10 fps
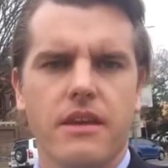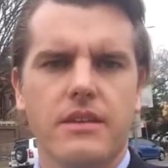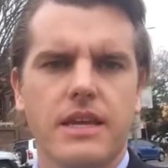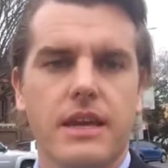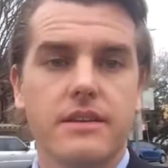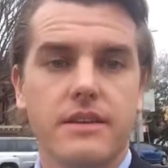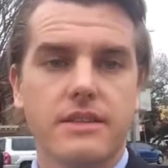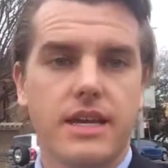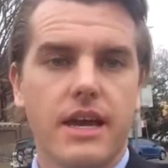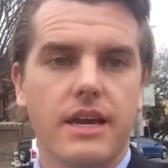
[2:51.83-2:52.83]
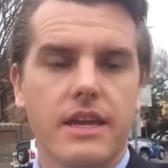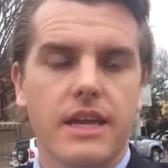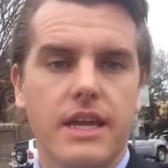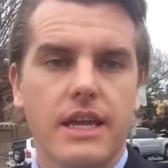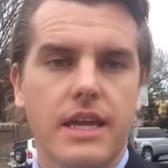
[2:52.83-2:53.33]
At the end of the day,
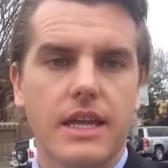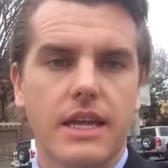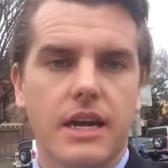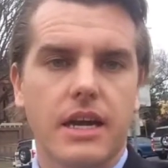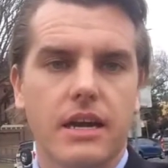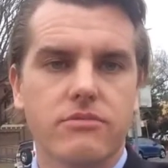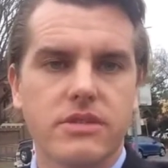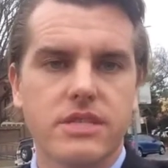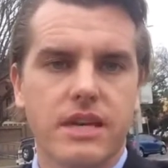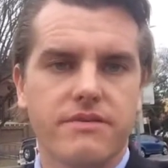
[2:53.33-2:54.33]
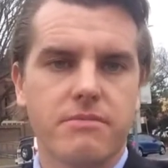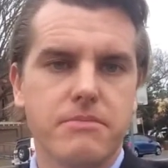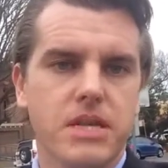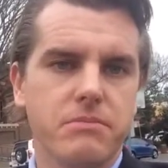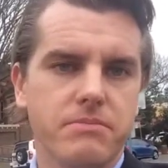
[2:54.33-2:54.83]
he received a
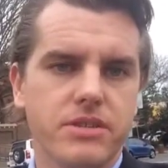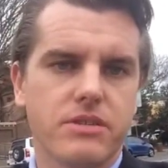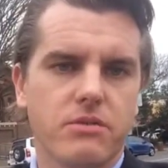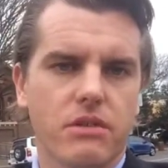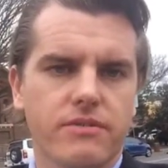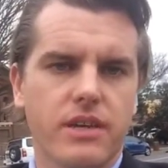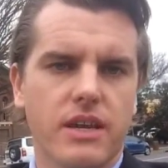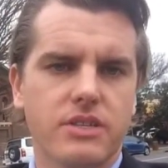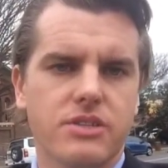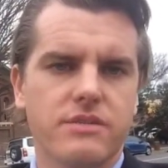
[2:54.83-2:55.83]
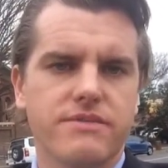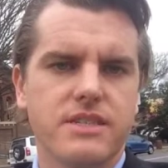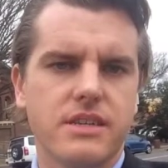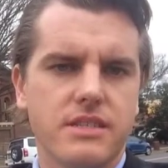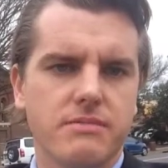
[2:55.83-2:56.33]
minimum disqualification of
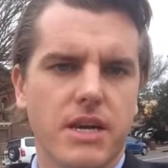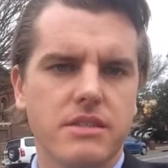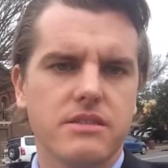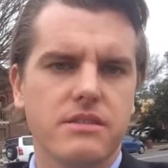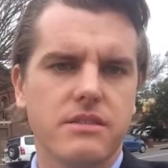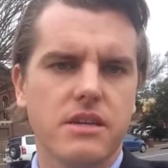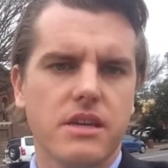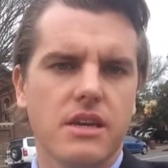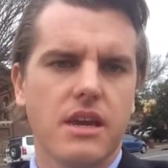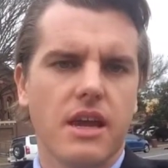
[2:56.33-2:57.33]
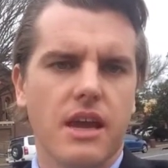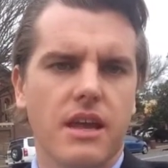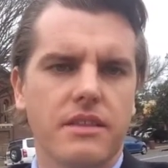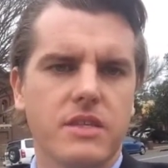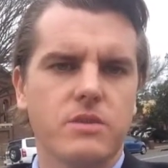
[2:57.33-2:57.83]
6 months,
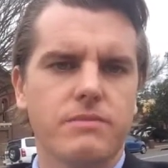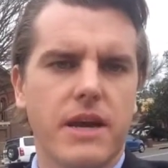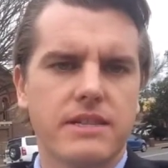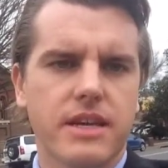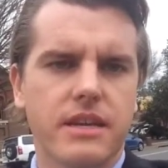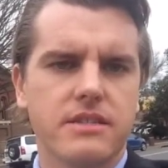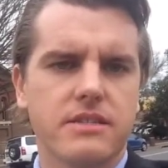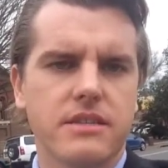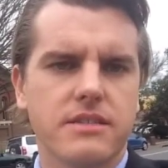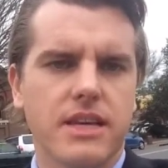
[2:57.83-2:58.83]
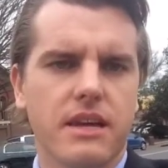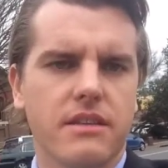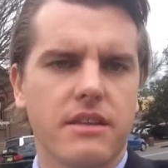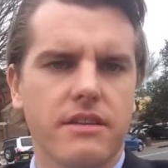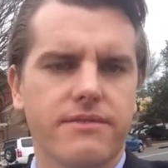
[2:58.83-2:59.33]
and this was backdated to the date
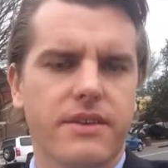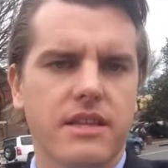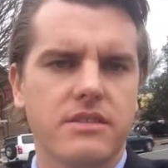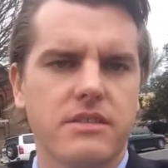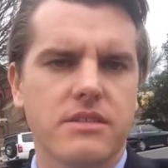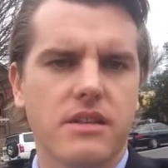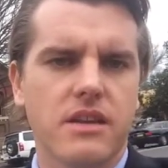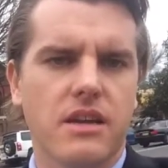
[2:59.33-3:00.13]
of the offence